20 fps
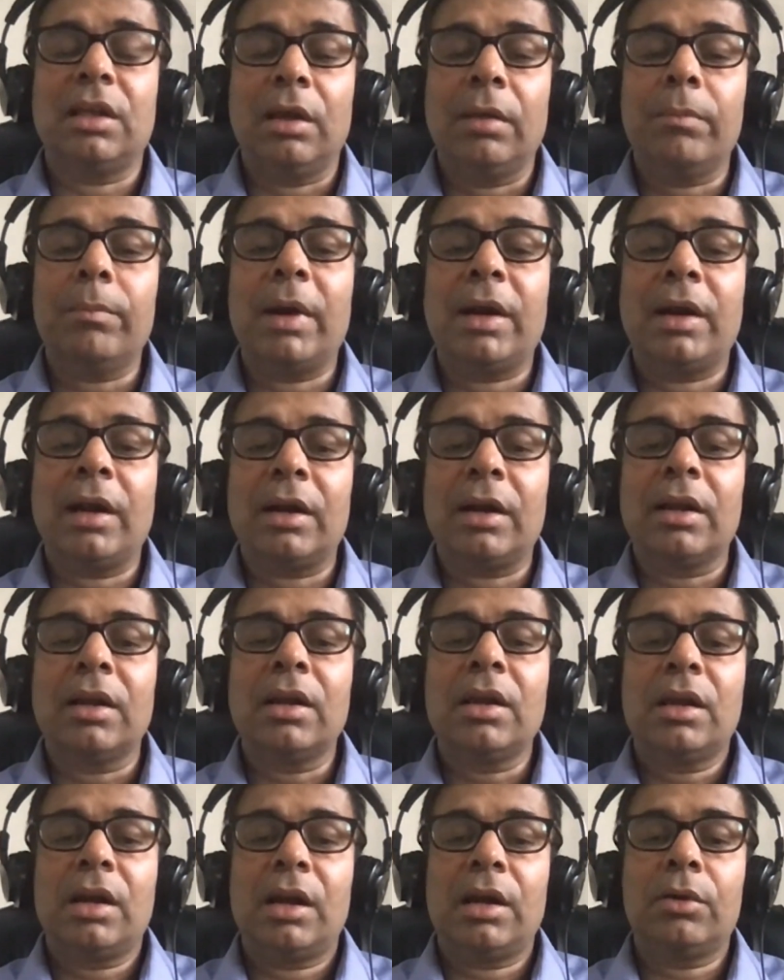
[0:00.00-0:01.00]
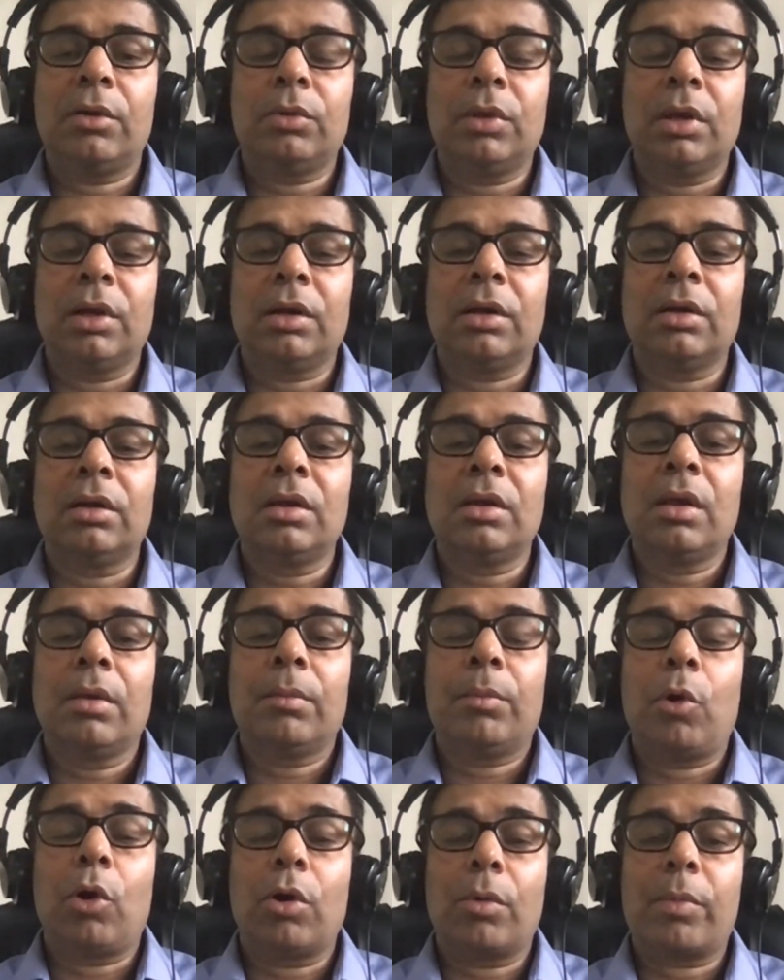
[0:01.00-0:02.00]
embedded into the
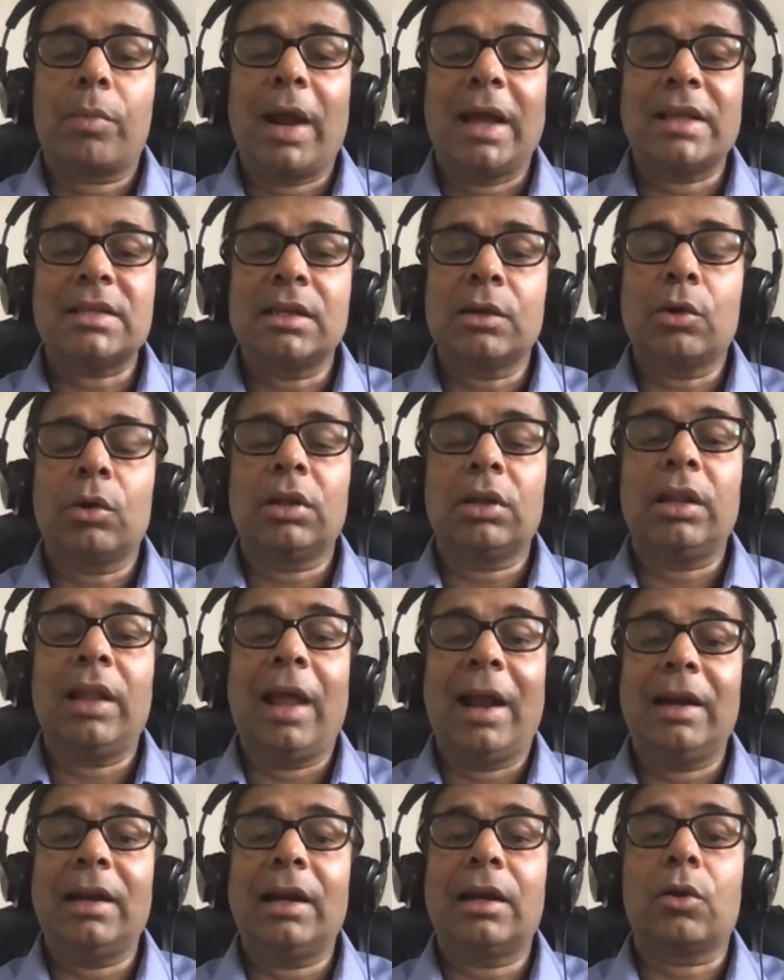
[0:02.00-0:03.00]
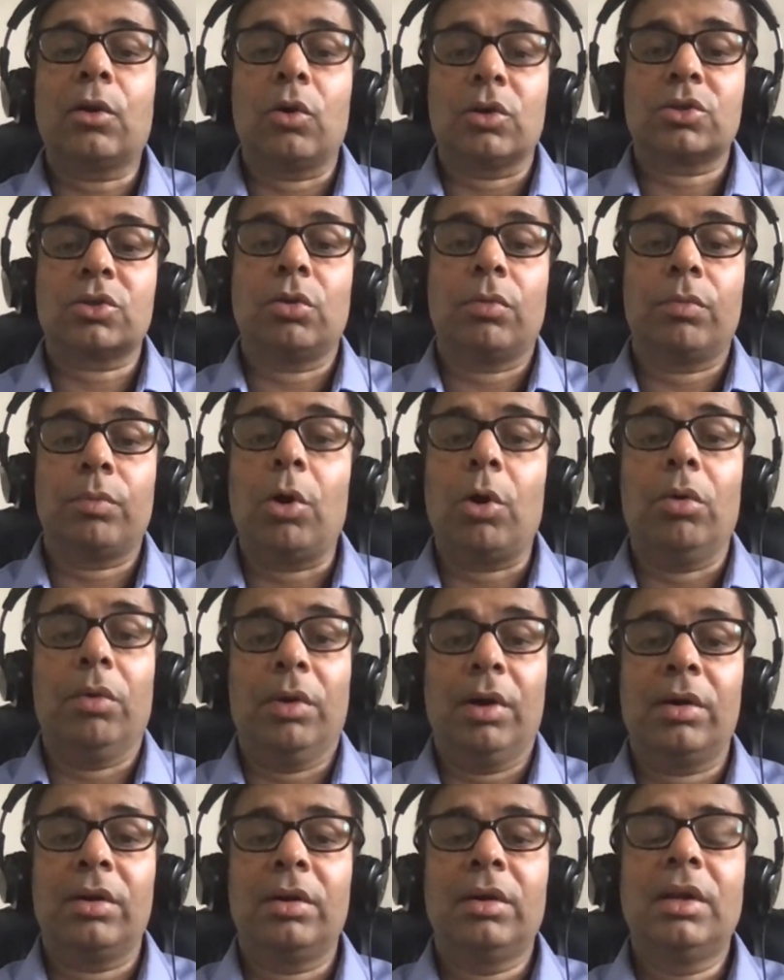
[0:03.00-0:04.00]
power pricing or the landed cost of
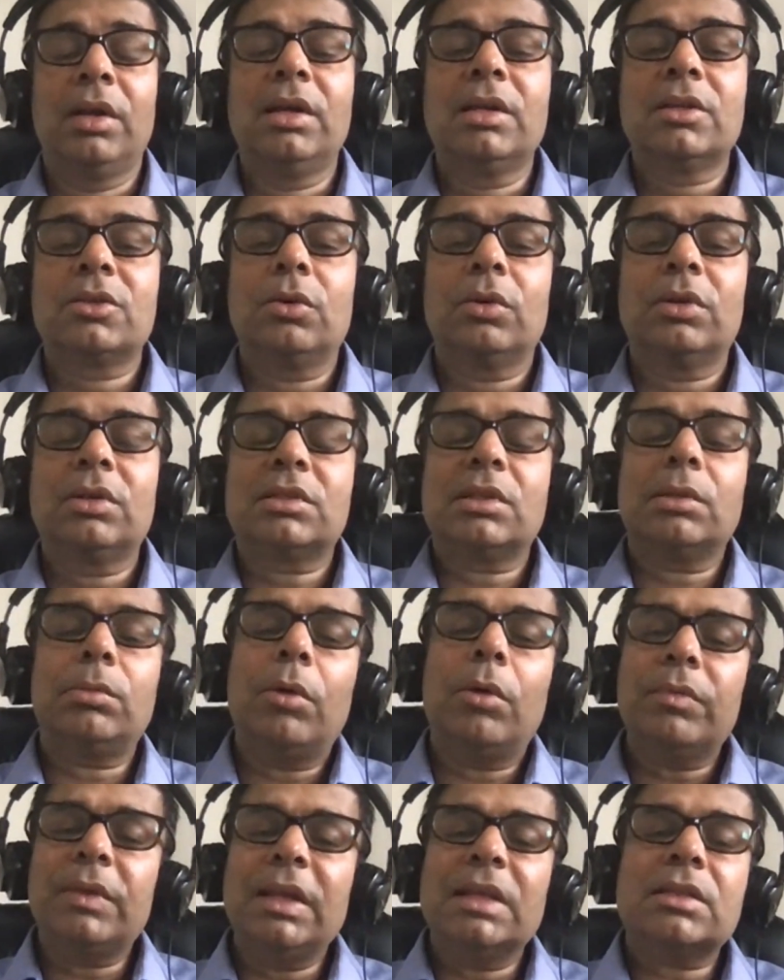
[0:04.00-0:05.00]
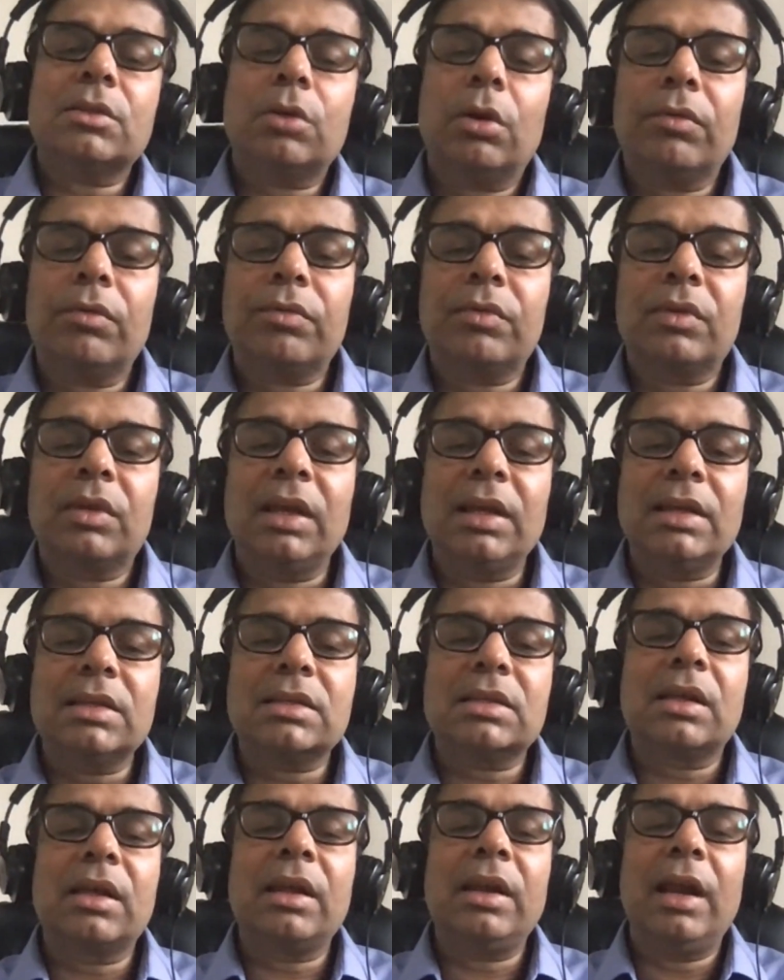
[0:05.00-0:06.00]
power. So some of these sort of
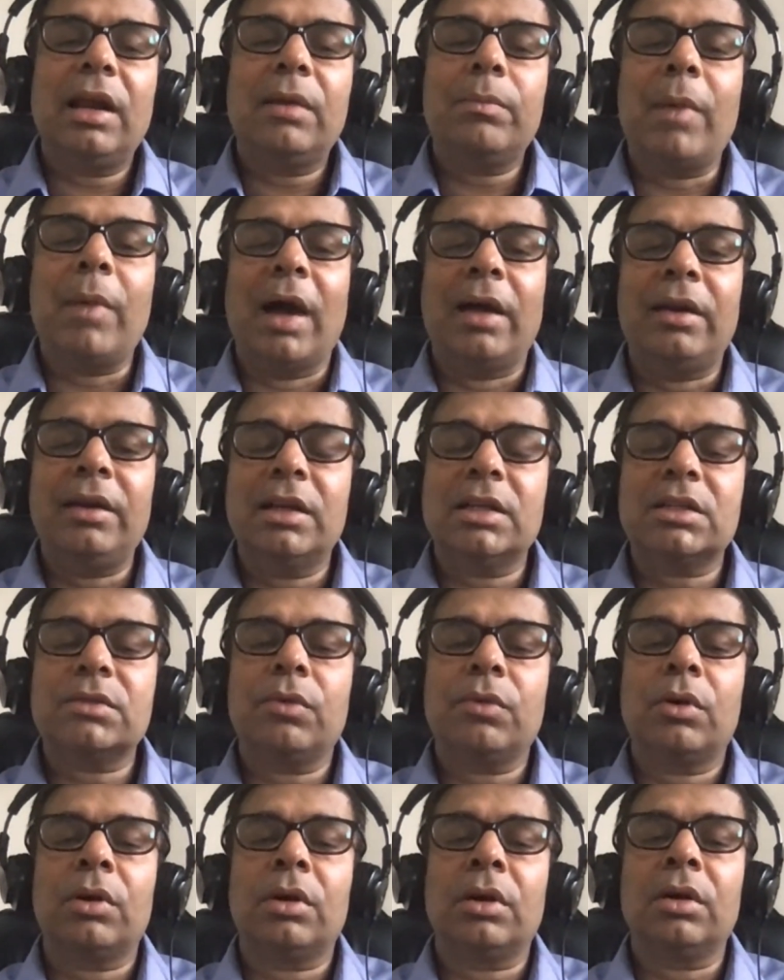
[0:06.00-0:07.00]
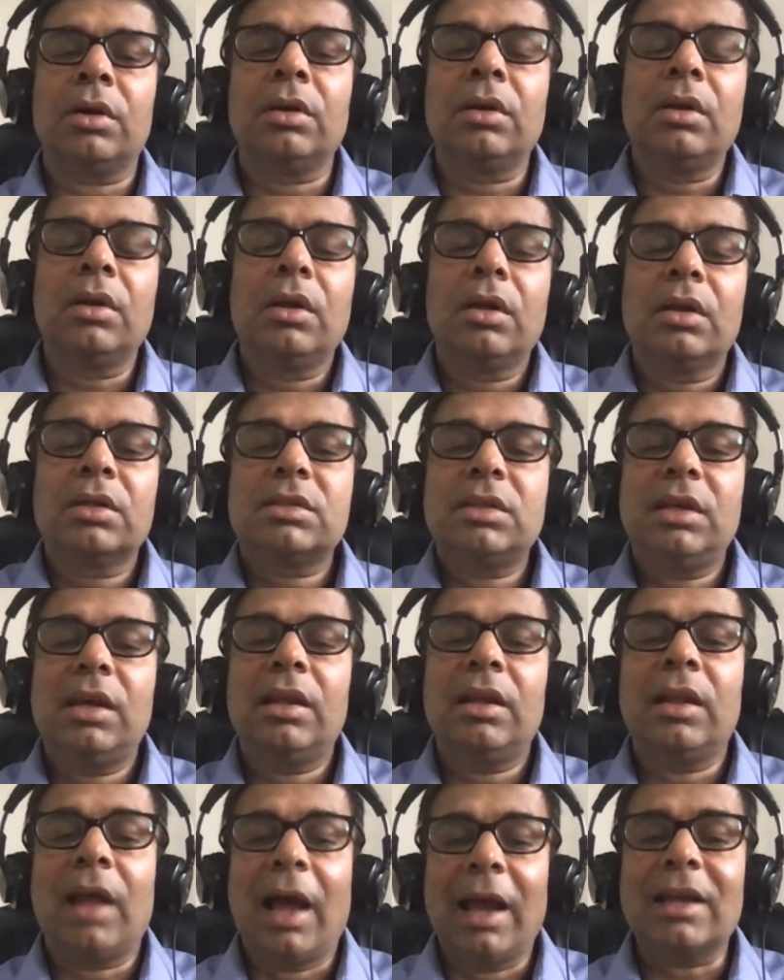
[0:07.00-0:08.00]
things create barriers for a
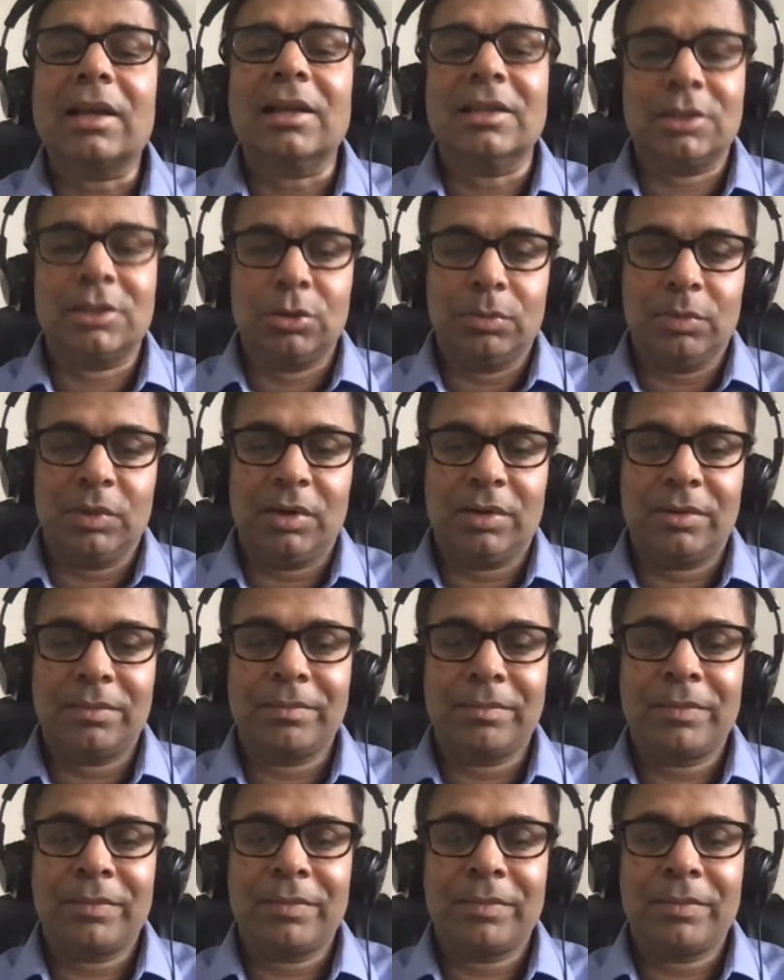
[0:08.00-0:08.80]
CNI consumer.